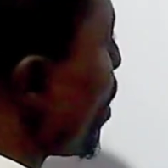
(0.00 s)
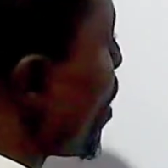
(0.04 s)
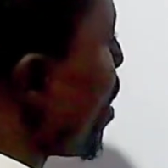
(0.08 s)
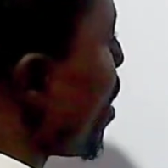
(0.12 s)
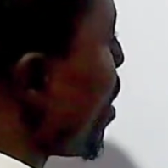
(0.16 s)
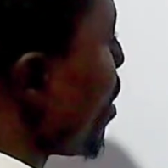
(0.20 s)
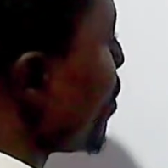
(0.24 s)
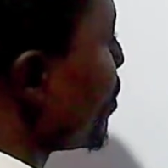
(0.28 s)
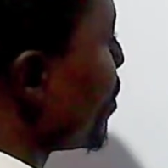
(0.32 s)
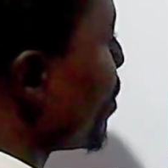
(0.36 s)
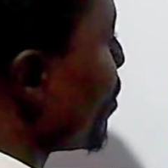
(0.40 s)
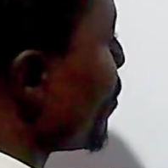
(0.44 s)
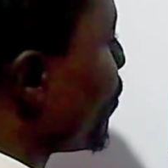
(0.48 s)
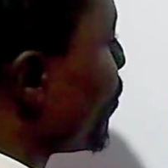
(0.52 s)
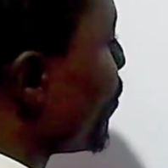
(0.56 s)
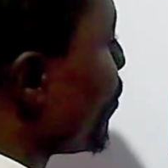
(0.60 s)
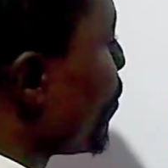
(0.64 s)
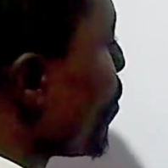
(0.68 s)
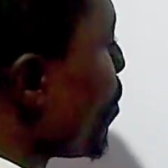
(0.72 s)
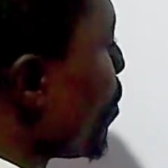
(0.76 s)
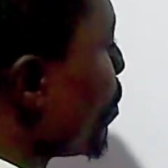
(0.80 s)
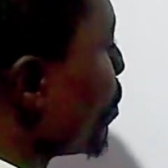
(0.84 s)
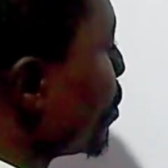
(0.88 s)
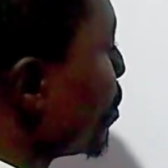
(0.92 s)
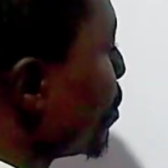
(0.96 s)
have that
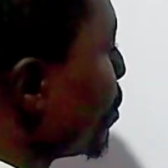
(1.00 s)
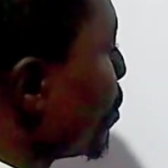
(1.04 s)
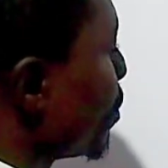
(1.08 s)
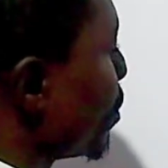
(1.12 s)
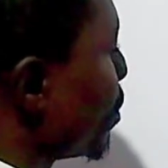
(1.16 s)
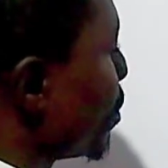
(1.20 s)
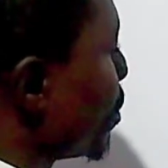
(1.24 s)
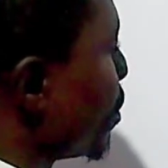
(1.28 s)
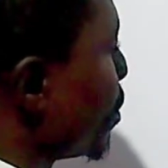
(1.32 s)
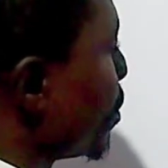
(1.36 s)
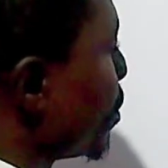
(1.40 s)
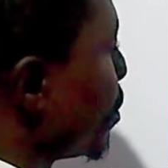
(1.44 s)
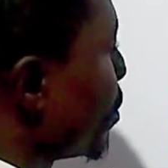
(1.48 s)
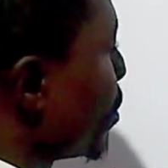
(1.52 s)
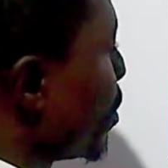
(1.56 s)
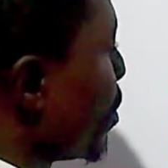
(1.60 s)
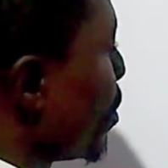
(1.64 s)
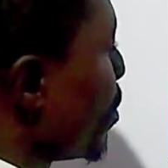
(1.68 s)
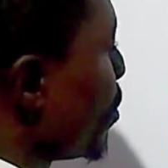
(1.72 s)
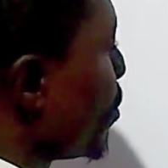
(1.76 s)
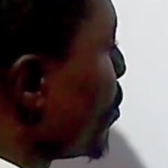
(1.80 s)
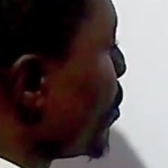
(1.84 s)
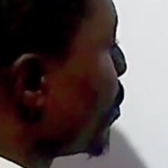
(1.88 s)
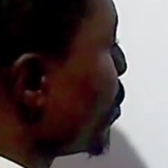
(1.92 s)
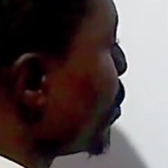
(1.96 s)
4
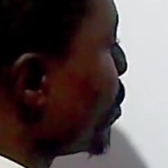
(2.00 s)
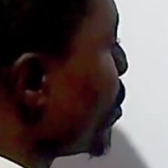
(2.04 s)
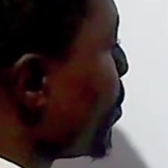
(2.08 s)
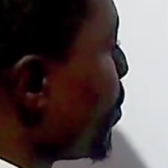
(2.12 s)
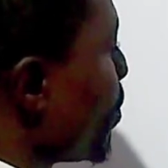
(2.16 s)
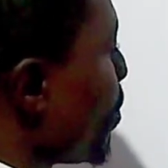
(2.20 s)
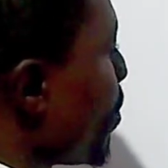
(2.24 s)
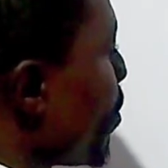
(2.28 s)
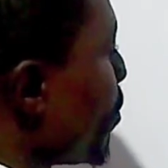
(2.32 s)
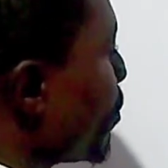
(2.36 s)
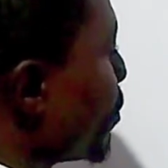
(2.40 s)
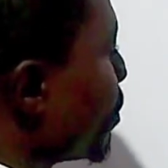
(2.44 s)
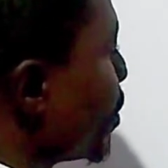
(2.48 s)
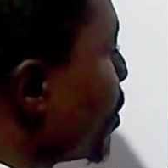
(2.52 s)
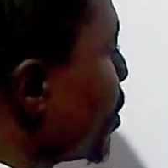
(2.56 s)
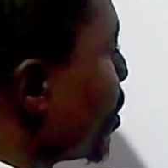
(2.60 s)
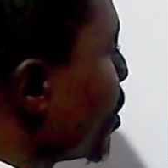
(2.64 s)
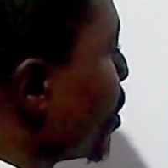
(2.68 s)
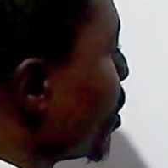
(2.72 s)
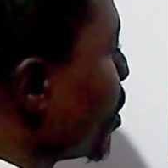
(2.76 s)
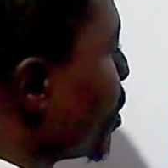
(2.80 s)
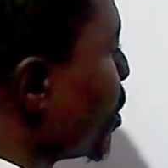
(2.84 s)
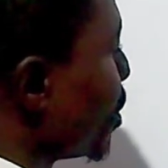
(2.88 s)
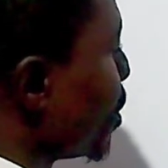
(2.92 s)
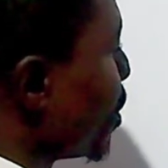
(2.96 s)
raised to the power of
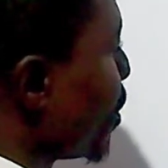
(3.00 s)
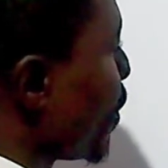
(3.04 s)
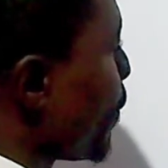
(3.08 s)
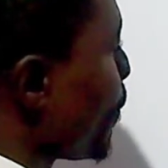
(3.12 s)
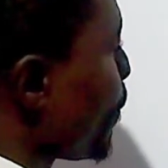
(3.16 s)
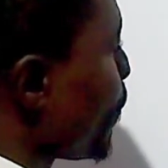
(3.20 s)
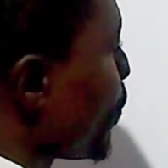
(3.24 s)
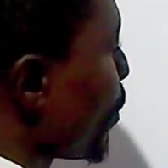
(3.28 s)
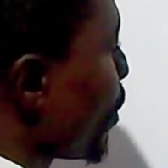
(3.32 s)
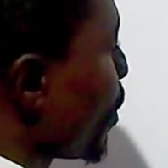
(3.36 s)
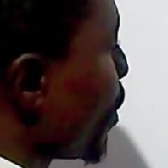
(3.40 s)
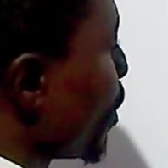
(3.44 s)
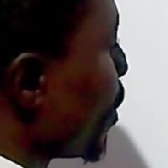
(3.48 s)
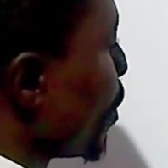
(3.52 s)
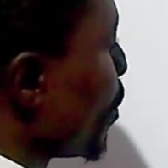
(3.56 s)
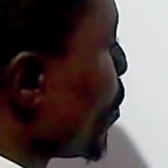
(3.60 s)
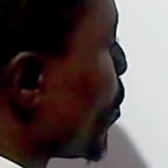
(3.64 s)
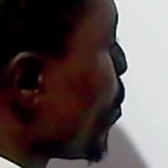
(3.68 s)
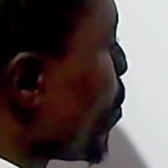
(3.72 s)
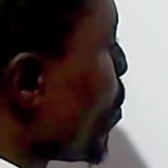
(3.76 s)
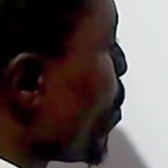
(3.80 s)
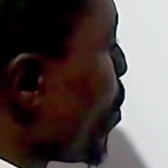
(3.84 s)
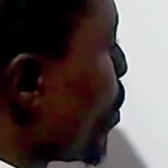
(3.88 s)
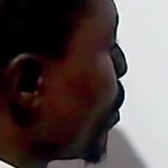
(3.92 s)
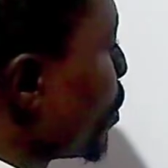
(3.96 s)
60
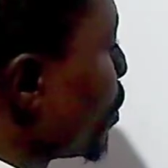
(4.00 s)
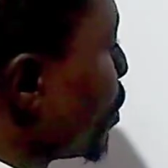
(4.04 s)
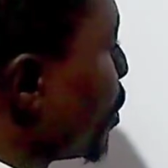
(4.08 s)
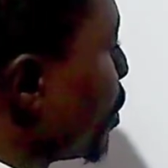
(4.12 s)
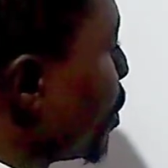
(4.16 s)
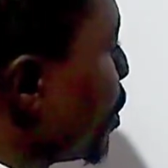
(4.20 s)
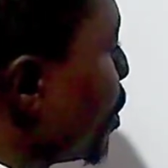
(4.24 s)
equals